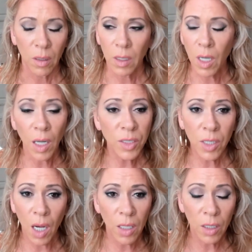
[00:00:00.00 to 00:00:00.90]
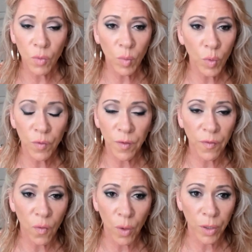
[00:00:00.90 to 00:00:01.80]
God's not going to remove it
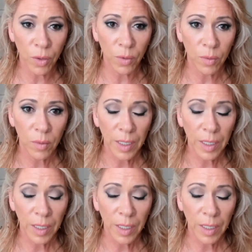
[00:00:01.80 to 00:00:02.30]
for you.